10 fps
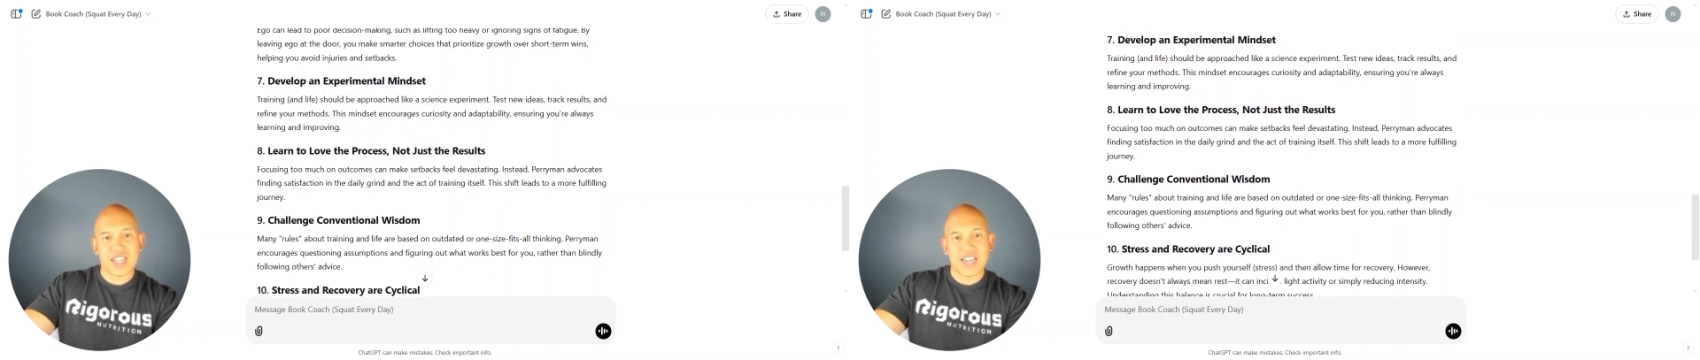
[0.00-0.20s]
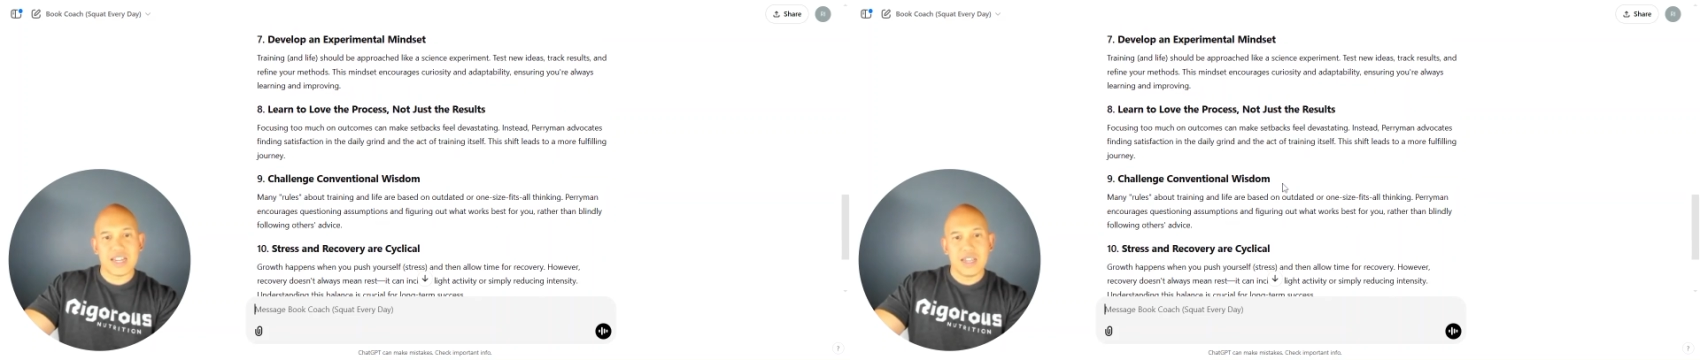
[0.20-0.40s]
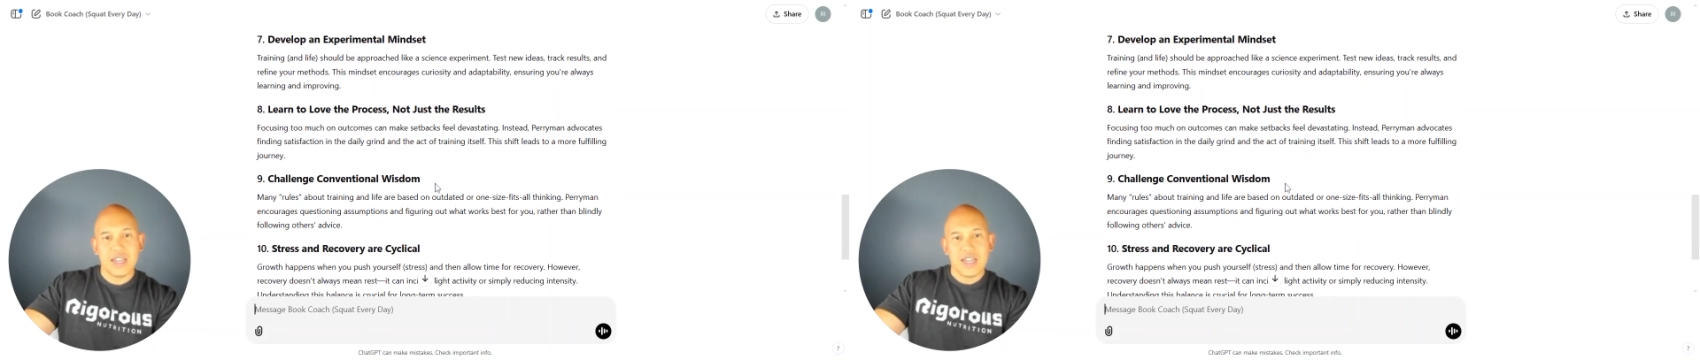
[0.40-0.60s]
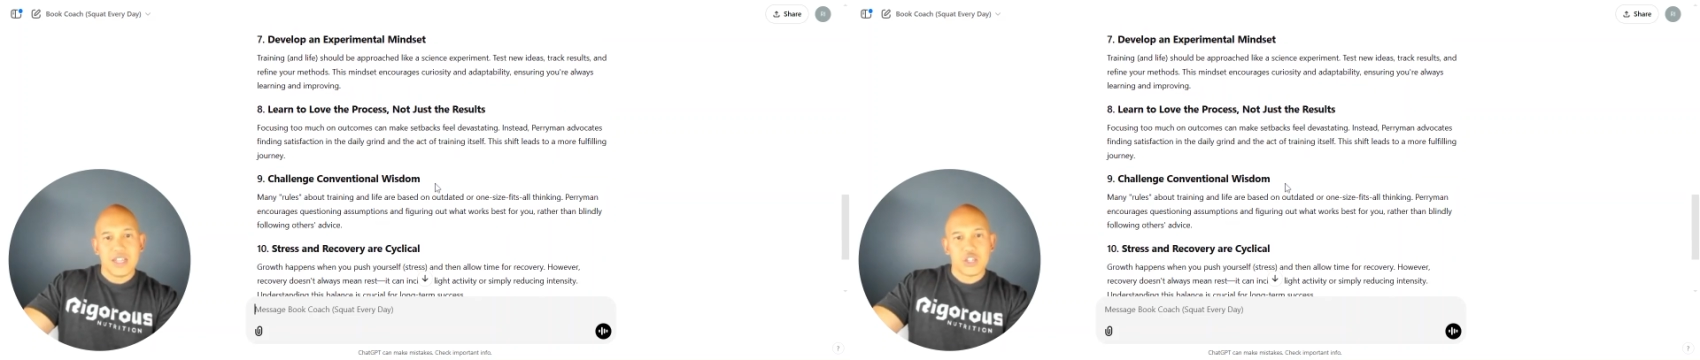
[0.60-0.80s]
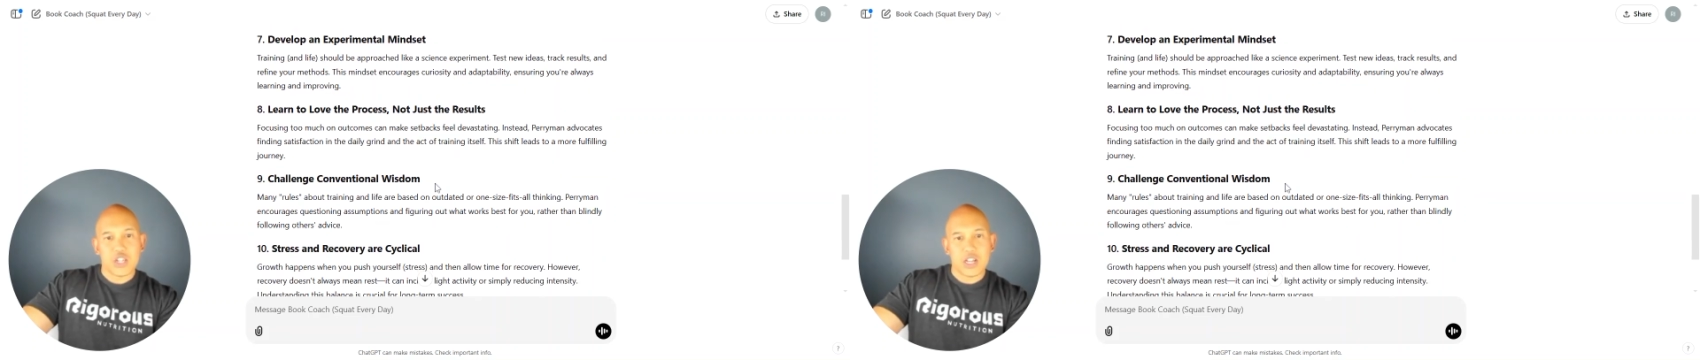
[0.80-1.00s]
Nine,
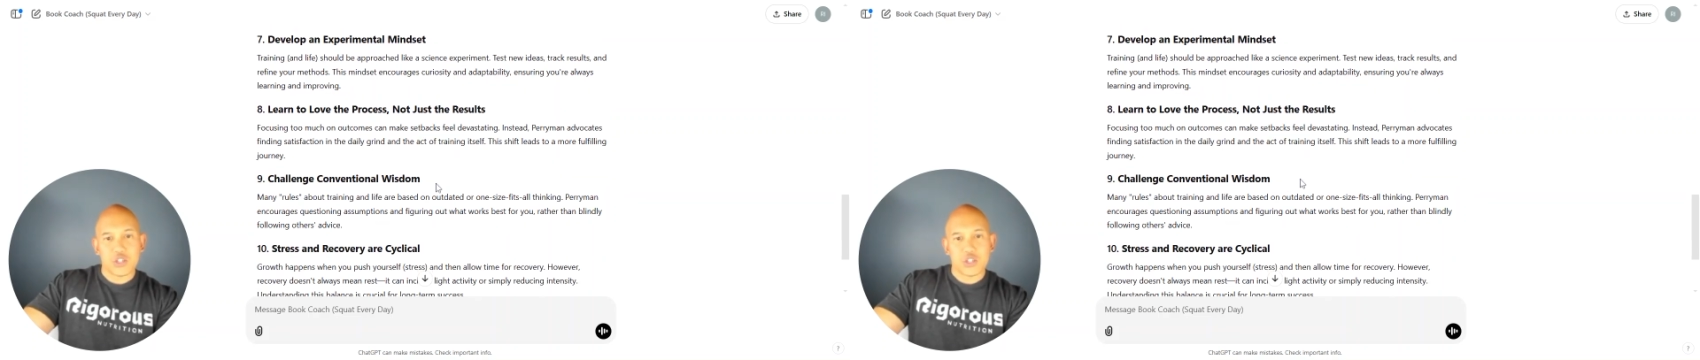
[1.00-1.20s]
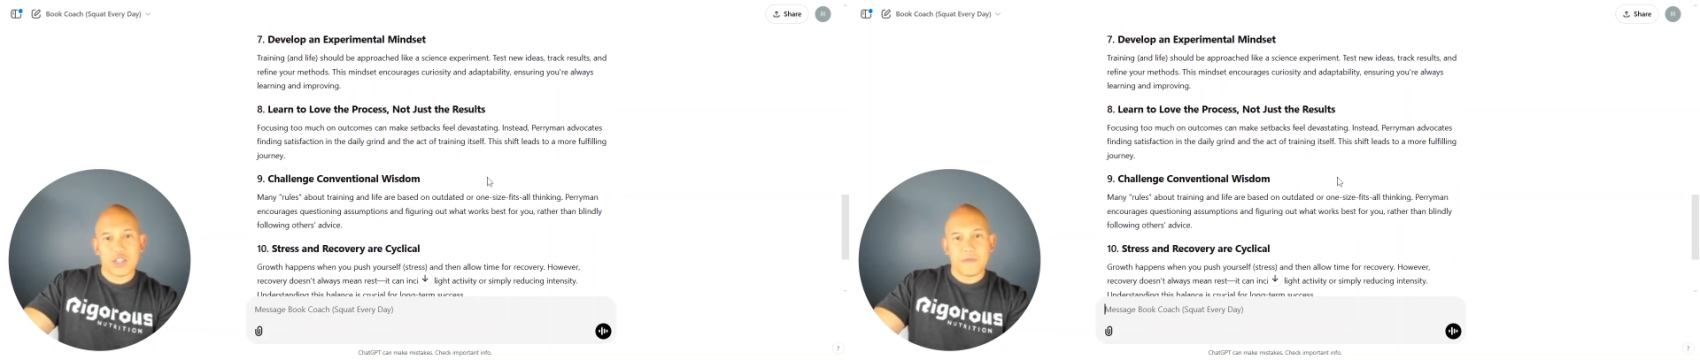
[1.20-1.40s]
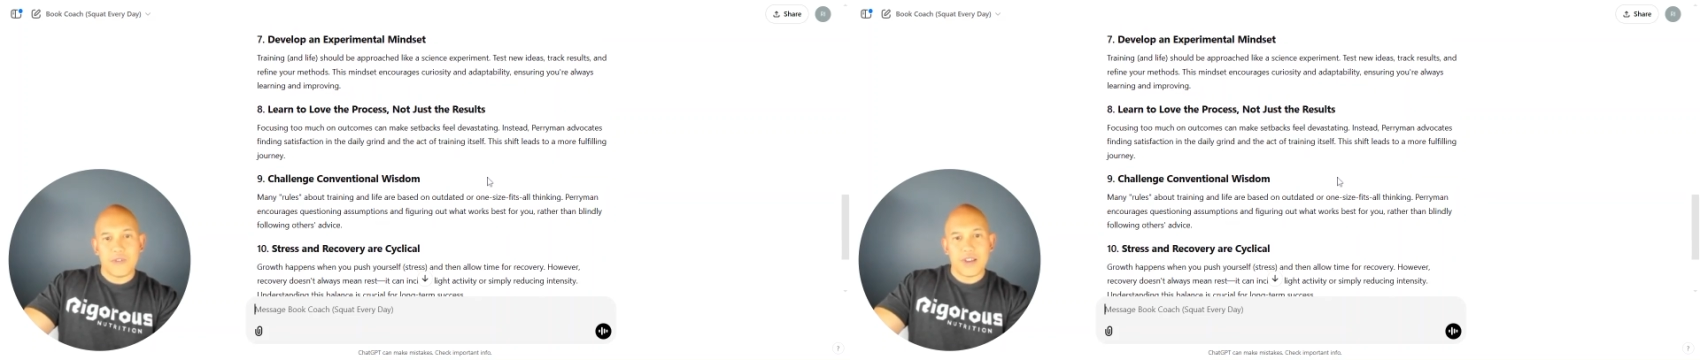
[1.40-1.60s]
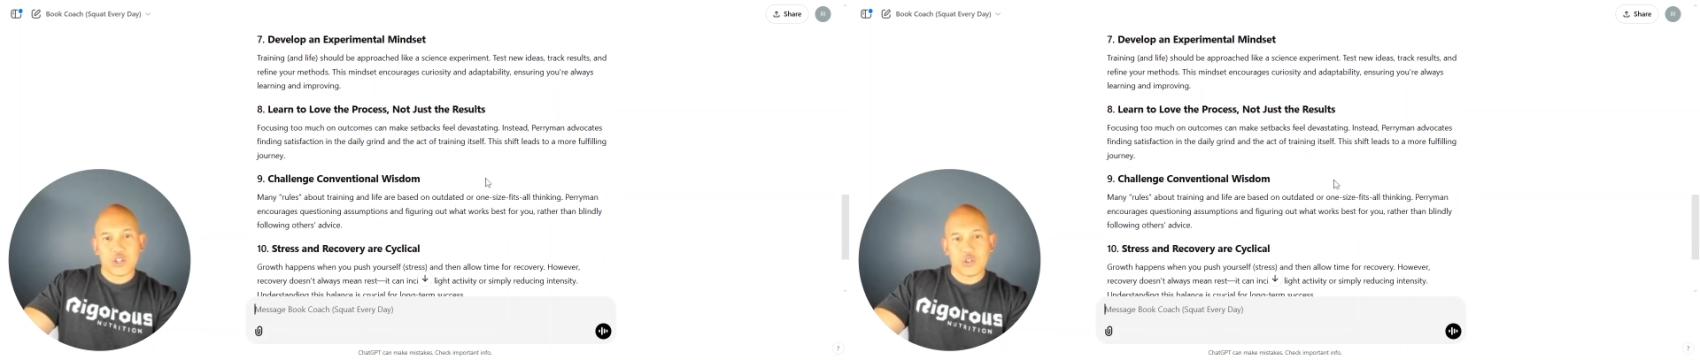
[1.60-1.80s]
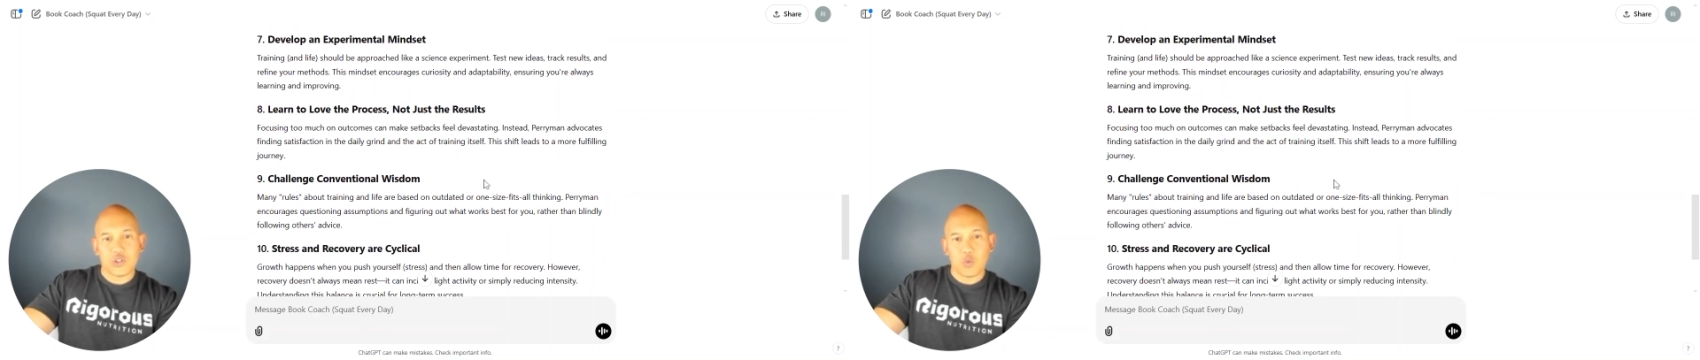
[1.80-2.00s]
challenge
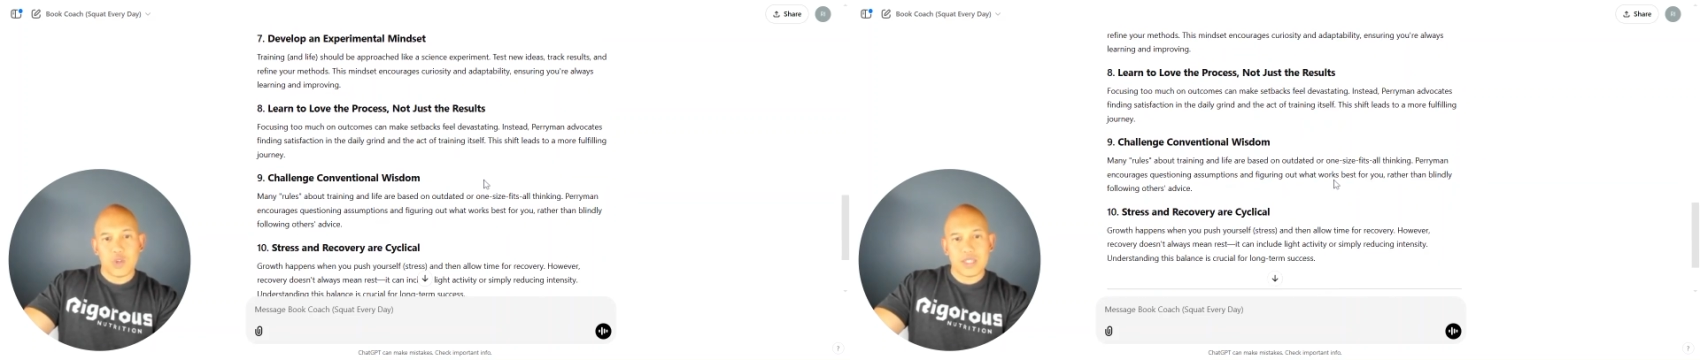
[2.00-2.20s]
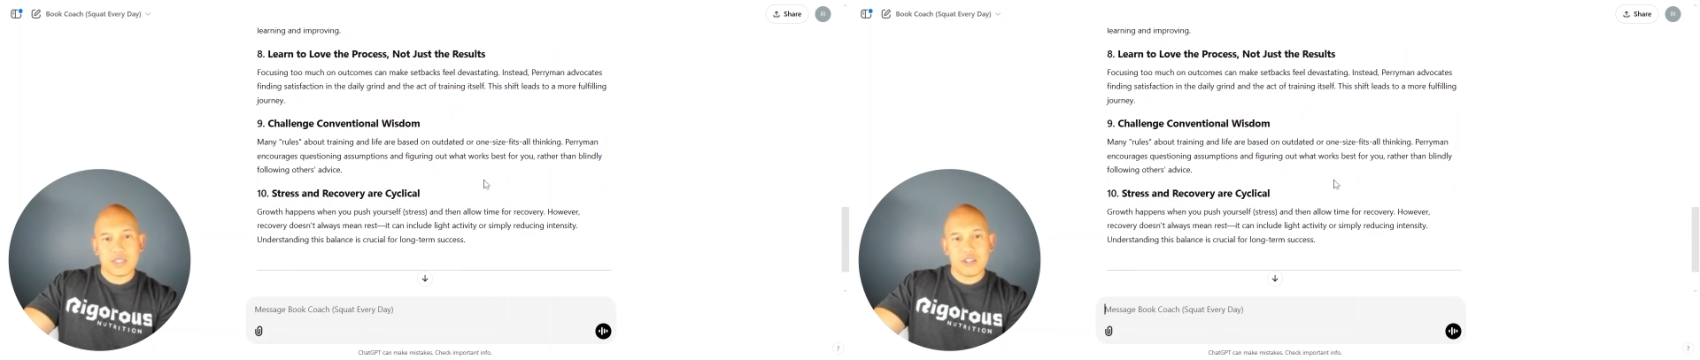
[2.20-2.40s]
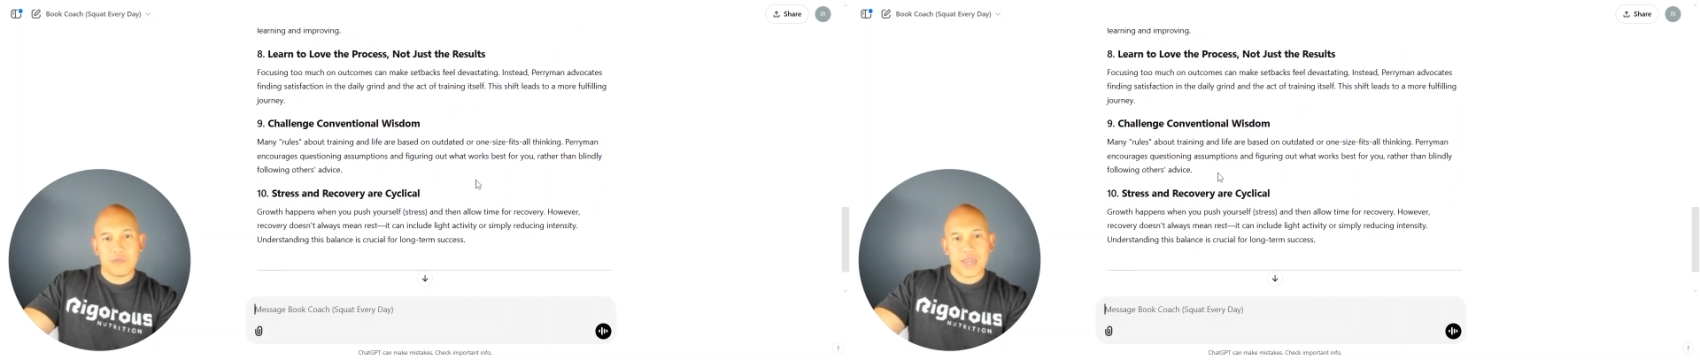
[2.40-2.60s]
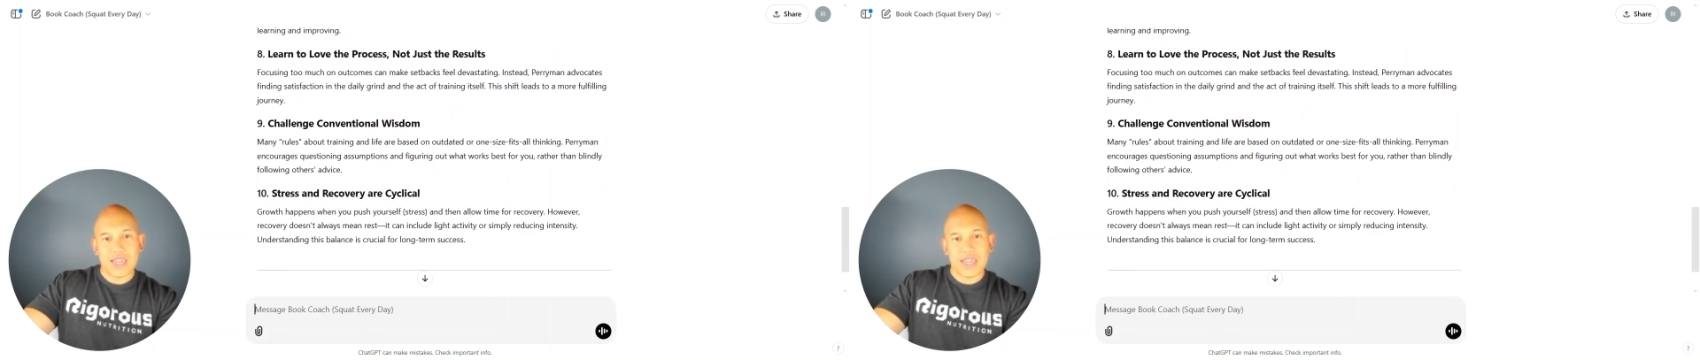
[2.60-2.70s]
conventional wisdom.